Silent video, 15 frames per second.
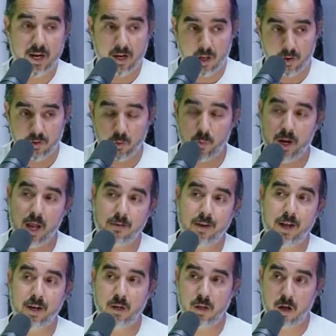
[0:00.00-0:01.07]
And along the way, I've
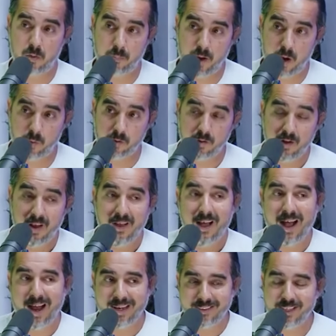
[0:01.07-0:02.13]
gotten a lot of power.
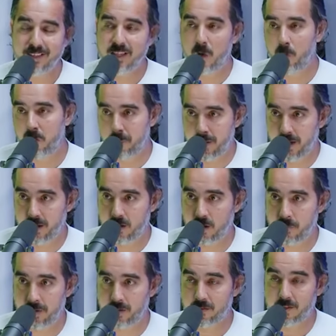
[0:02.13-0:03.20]
Yeah. I did that with Ben
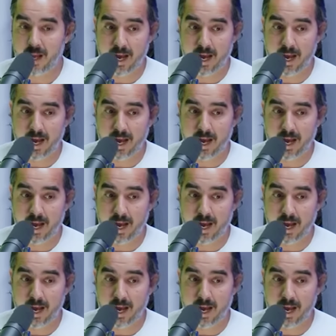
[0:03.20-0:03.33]
Cummins.